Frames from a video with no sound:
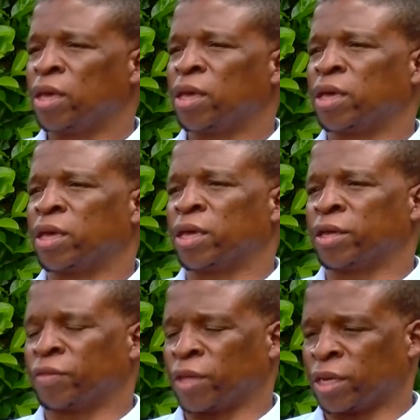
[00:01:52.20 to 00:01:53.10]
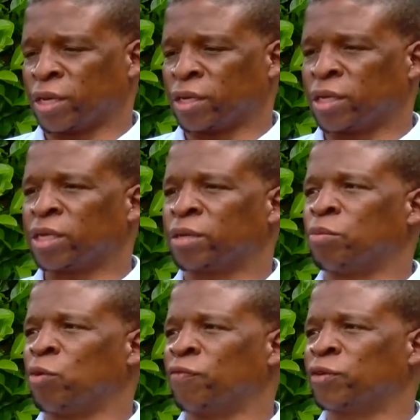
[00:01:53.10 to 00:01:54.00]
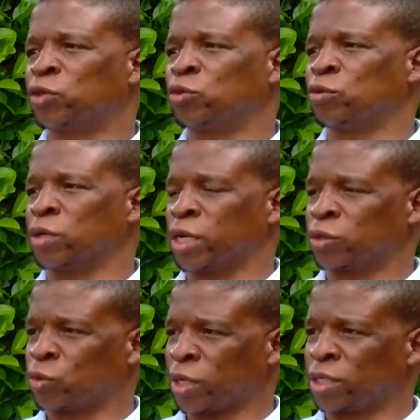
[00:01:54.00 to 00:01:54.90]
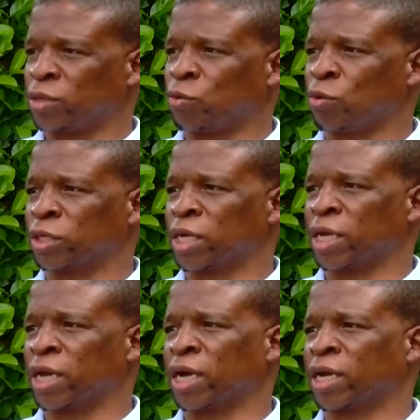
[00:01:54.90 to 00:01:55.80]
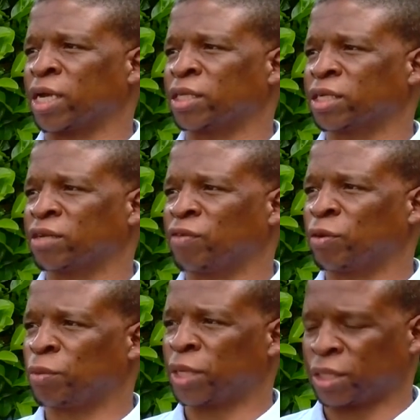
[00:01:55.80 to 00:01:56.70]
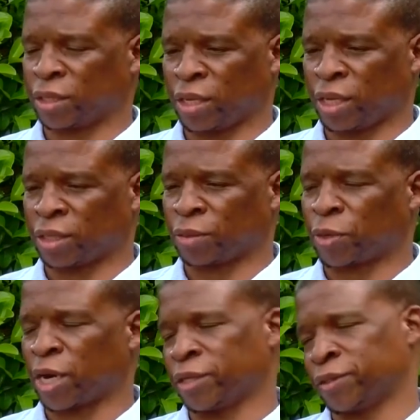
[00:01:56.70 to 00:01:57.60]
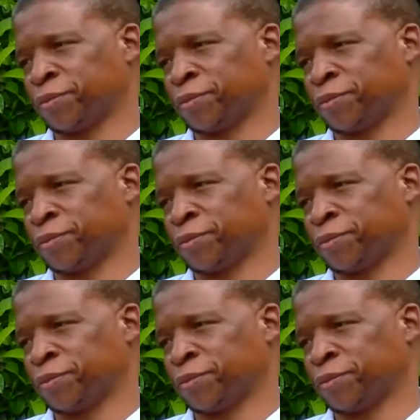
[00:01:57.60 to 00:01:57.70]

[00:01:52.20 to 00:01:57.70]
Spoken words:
and then it moved to Eswatini Water and Agriculture Development Enterprise.